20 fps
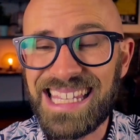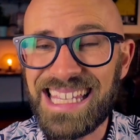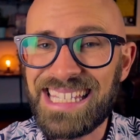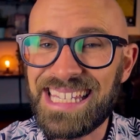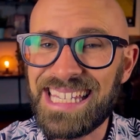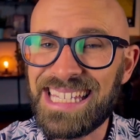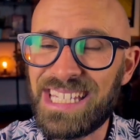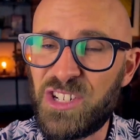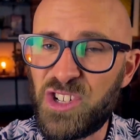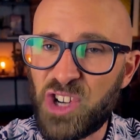this
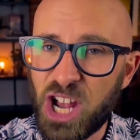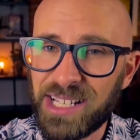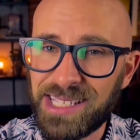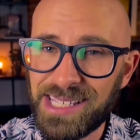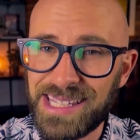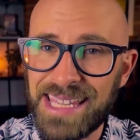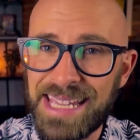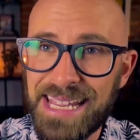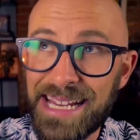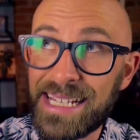is
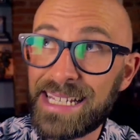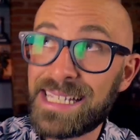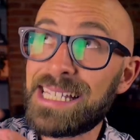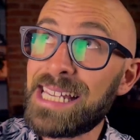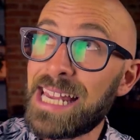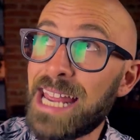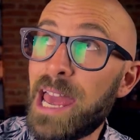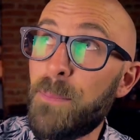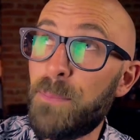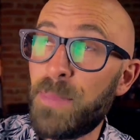just the
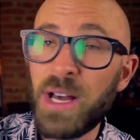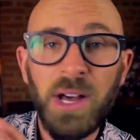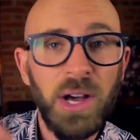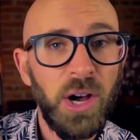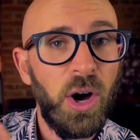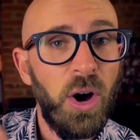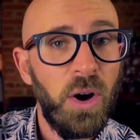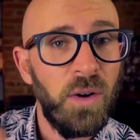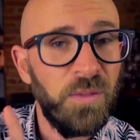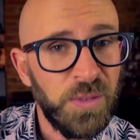tip
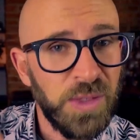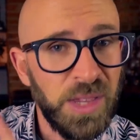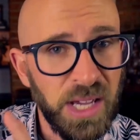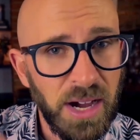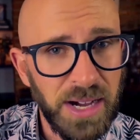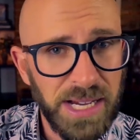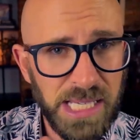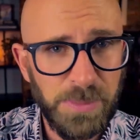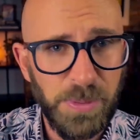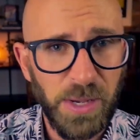of the
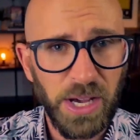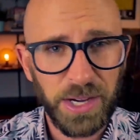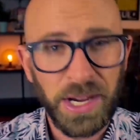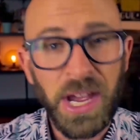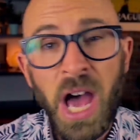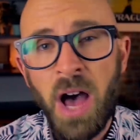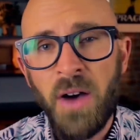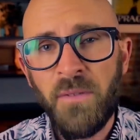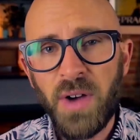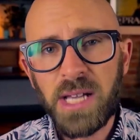iceberg.
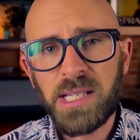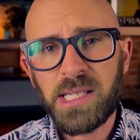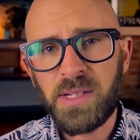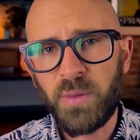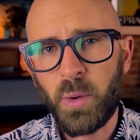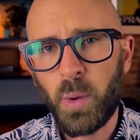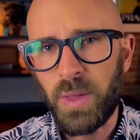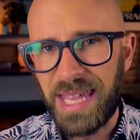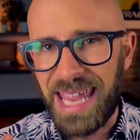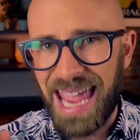First of
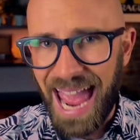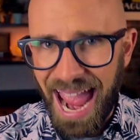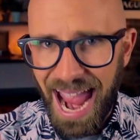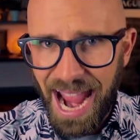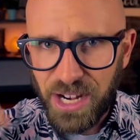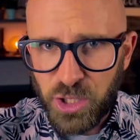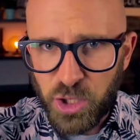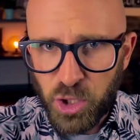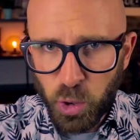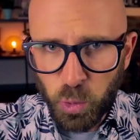all, the
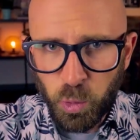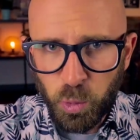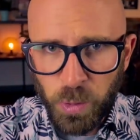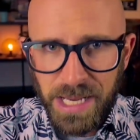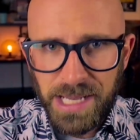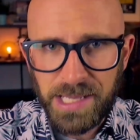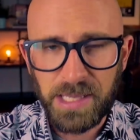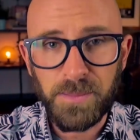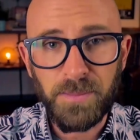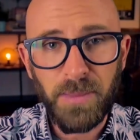actual
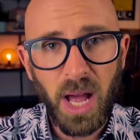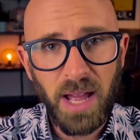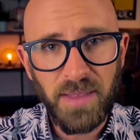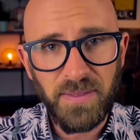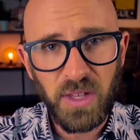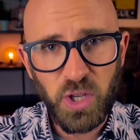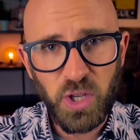reason behind the